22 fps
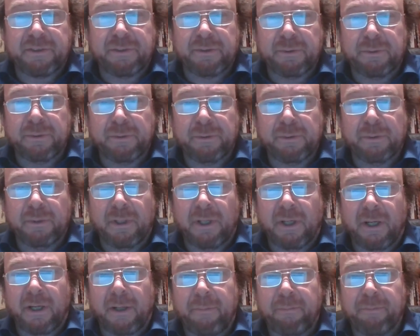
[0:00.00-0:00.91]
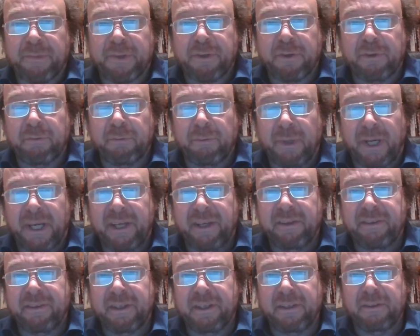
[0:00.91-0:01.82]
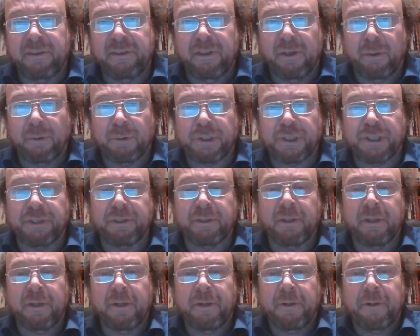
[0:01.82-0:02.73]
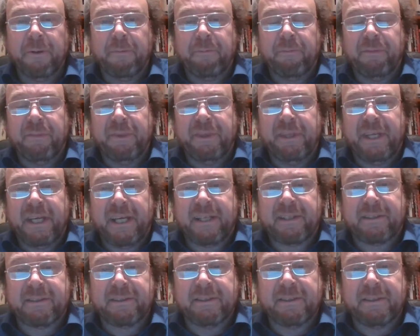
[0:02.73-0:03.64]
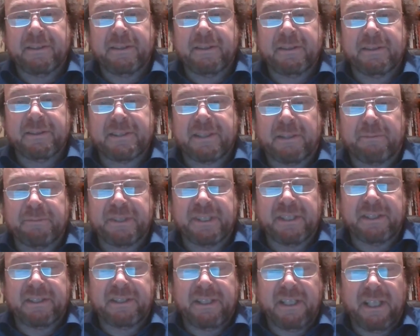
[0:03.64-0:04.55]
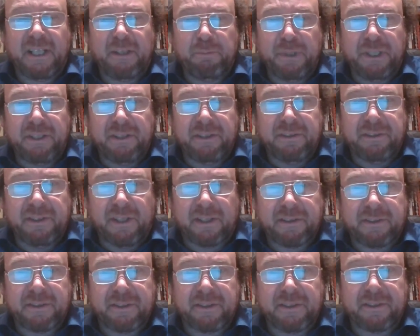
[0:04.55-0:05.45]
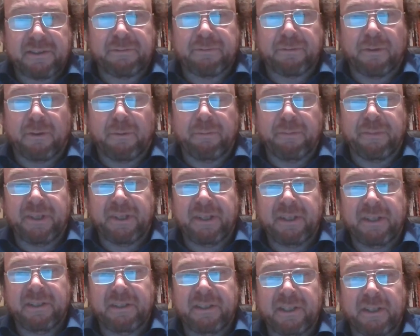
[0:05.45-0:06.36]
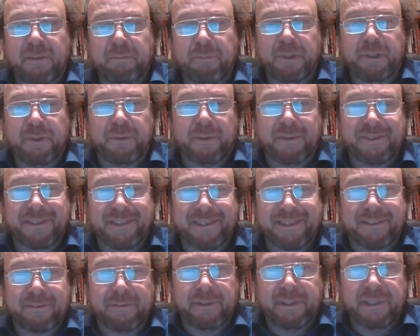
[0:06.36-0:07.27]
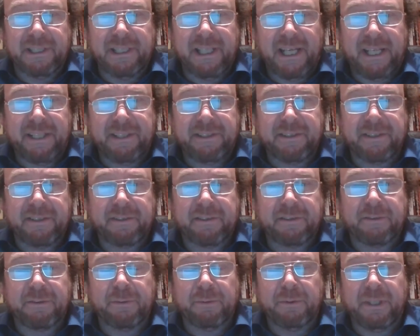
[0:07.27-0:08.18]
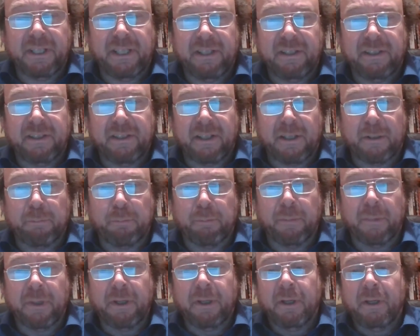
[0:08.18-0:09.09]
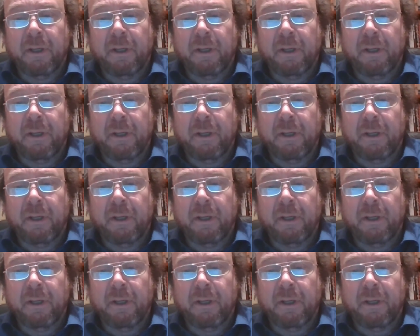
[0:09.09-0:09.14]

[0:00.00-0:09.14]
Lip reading: to convey the notion that something can be deducted from the income because it's related to income